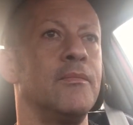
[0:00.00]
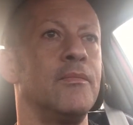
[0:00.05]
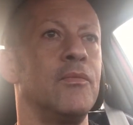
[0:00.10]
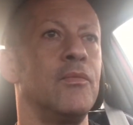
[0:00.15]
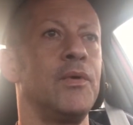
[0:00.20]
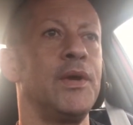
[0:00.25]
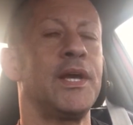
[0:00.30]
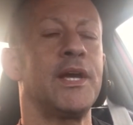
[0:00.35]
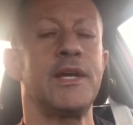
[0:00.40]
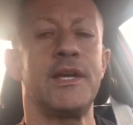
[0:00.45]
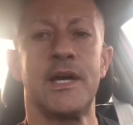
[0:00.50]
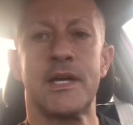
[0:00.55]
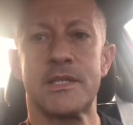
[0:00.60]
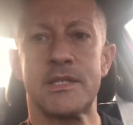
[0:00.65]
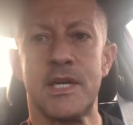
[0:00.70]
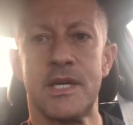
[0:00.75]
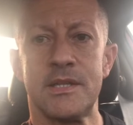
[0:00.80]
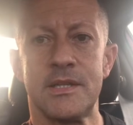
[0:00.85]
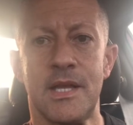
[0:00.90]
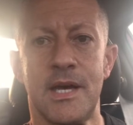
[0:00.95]
We connect
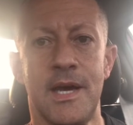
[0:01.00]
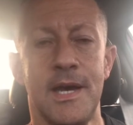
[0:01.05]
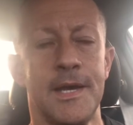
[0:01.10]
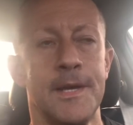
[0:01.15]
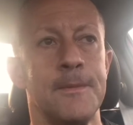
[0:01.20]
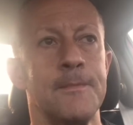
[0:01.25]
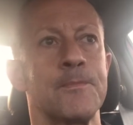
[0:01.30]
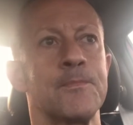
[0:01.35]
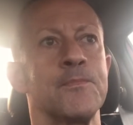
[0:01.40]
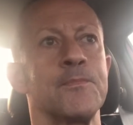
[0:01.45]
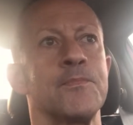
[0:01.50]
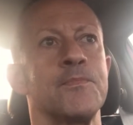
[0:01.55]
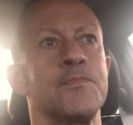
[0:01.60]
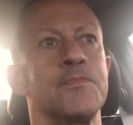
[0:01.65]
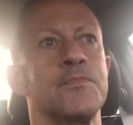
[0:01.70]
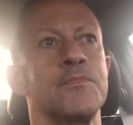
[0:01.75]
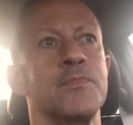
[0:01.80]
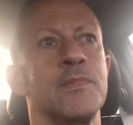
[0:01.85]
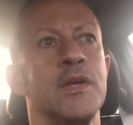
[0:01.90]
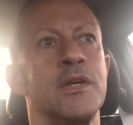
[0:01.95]
online.
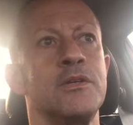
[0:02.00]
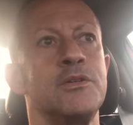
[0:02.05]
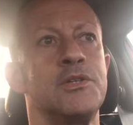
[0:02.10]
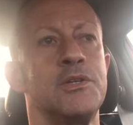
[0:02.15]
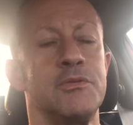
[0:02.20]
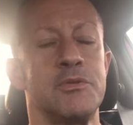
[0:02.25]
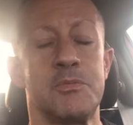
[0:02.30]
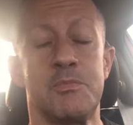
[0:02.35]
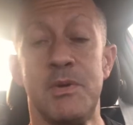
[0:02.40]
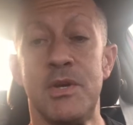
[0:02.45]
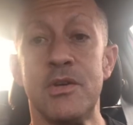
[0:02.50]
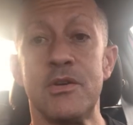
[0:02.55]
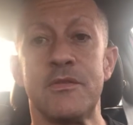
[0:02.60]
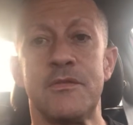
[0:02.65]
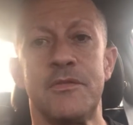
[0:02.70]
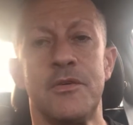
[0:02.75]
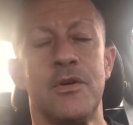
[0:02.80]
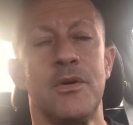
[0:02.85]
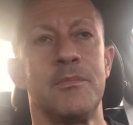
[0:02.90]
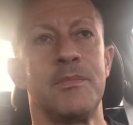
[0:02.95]
She was
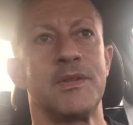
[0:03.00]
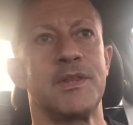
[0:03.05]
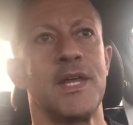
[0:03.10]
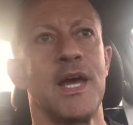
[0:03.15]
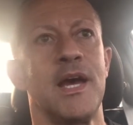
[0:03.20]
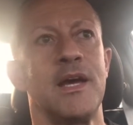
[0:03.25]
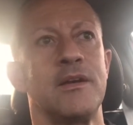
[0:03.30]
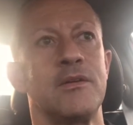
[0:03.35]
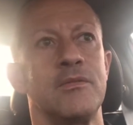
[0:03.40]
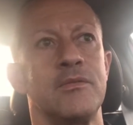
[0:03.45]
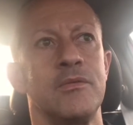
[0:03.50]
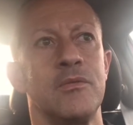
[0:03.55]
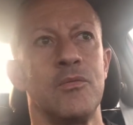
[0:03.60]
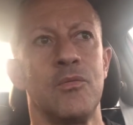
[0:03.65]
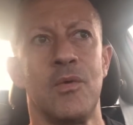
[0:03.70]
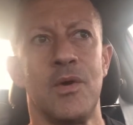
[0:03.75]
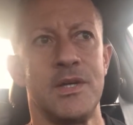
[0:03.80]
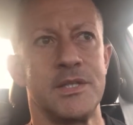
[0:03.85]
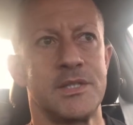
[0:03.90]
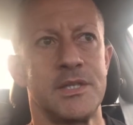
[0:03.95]
beautiful, but that
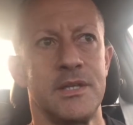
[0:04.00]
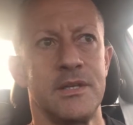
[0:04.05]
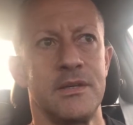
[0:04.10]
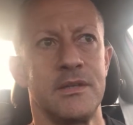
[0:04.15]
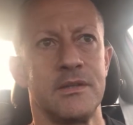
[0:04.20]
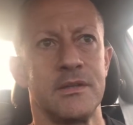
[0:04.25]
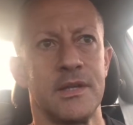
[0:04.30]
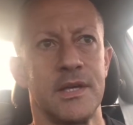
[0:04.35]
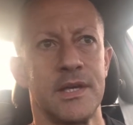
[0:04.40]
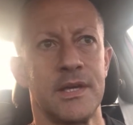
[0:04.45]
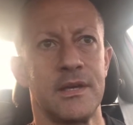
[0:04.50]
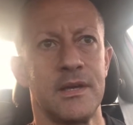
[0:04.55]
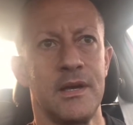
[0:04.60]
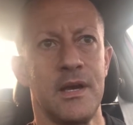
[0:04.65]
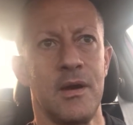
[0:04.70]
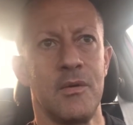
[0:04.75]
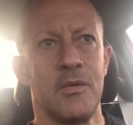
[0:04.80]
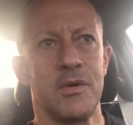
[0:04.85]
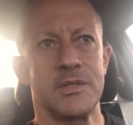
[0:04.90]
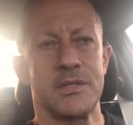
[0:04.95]
wasn't like,
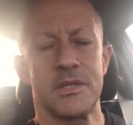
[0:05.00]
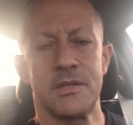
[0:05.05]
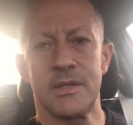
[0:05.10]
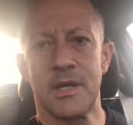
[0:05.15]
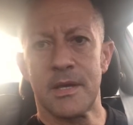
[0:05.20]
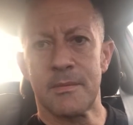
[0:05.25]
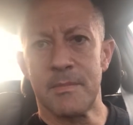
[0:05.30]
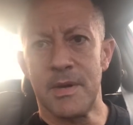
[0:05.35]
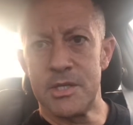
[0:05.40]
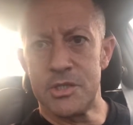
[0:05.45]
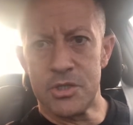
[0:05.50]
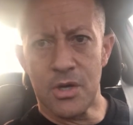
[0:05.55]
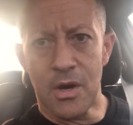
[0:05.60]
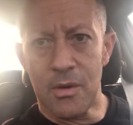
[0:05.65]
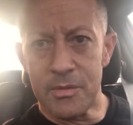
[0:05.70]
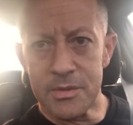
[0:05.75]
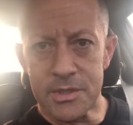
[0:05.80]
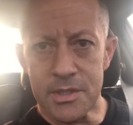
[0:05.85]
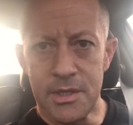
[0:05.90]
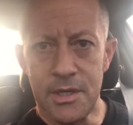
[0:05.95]
I wasn't like my jaw
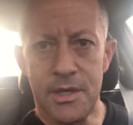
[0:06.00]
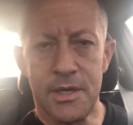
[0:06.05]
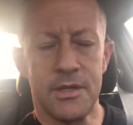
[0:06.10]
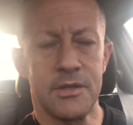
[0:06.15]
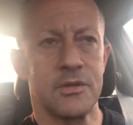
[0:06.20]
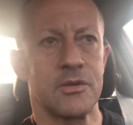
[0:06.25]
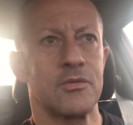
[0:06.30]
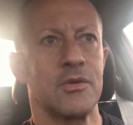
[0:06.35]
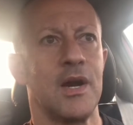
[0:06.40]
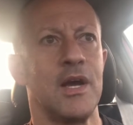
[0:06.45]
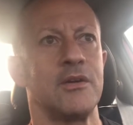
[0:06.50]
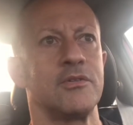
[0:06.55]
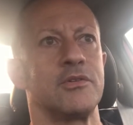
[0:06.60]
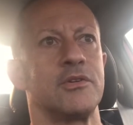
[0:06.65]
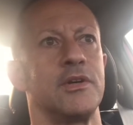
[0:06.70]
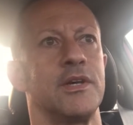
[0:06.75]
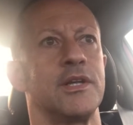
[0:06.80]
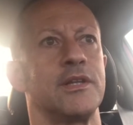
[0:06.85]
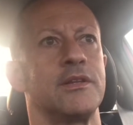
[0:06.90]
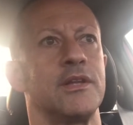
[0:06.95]
wasn't hitting the ground
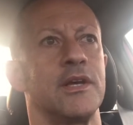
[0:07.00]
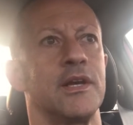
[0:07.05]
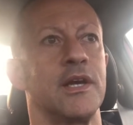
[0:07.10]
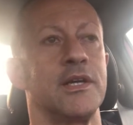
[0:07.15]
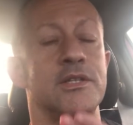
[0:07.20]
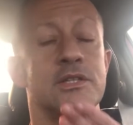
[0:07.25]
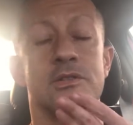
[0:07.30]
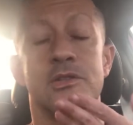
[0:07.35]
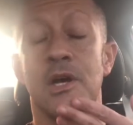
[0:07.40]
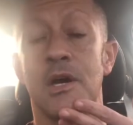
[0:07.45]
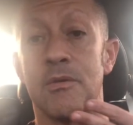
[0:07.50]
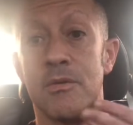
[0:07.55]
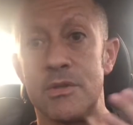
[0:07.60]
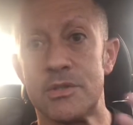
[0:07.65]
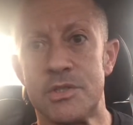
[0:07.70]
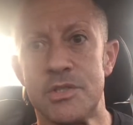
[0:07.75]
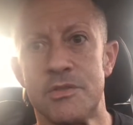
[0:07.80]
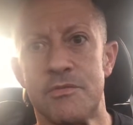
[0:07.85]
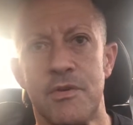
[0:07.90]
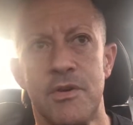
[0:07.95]
or anything. I just thought, well,
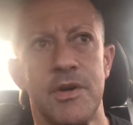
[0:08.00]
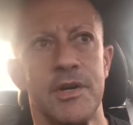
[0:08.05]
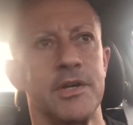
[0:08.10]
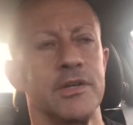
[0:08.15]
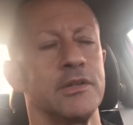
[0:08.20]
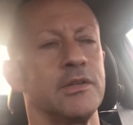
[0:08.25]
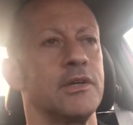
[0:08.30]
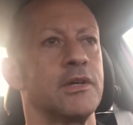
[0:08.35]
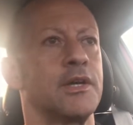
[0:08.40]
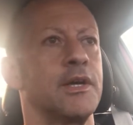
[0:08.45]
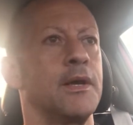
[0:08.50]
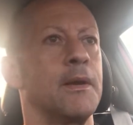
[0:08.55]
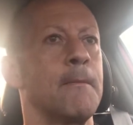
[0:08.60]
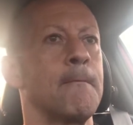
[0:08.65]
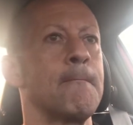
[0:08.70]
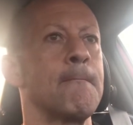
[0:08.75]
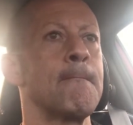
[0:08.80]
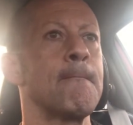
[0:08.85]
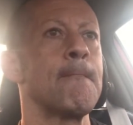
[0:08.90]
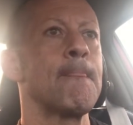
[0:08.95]
she's very good looking.
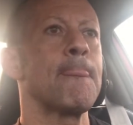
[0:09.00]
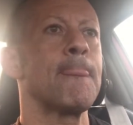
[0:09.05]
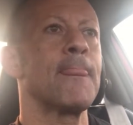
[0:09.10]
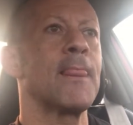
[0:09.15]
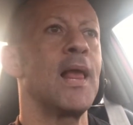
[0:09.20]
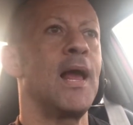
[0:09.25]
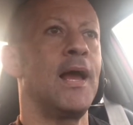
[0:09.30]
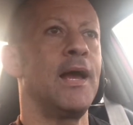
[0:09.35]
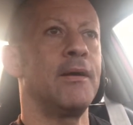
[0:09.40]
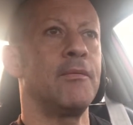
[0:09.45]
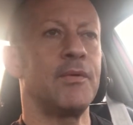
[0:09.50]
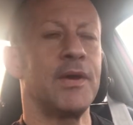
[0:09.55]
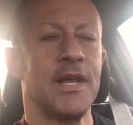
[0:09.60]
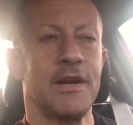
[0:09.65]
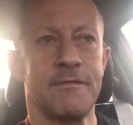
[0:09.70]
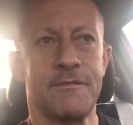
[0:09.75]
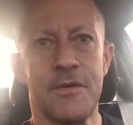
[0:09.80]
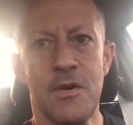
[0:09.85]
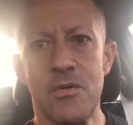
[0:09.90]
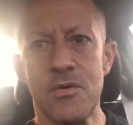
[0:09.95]
And we had
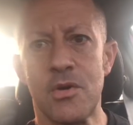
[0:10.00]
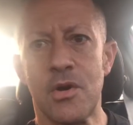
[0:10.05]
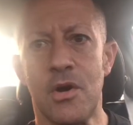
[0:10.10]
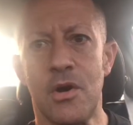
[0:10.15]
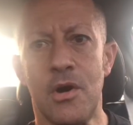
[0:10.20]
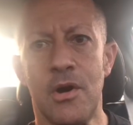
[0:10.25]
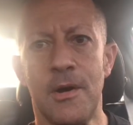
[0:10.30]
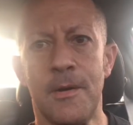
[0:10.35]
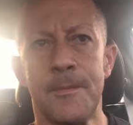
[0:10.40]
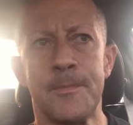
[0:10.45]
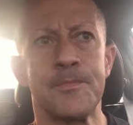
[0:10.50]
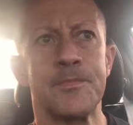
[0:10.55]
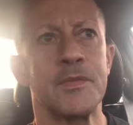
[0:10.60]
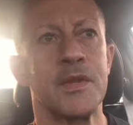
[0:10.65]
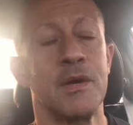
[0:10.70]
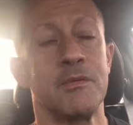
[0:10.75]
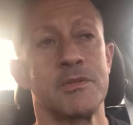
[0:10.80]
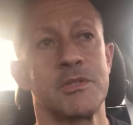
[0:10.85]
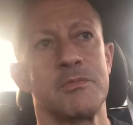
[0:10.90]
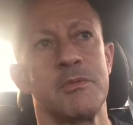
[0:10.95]
a phone call
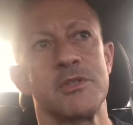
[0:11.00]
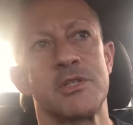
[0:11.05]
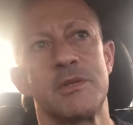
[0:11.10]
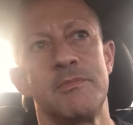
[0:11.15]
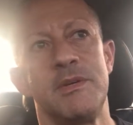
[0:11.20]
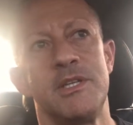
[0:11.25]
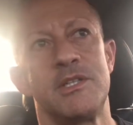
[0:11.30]
that was supposed to be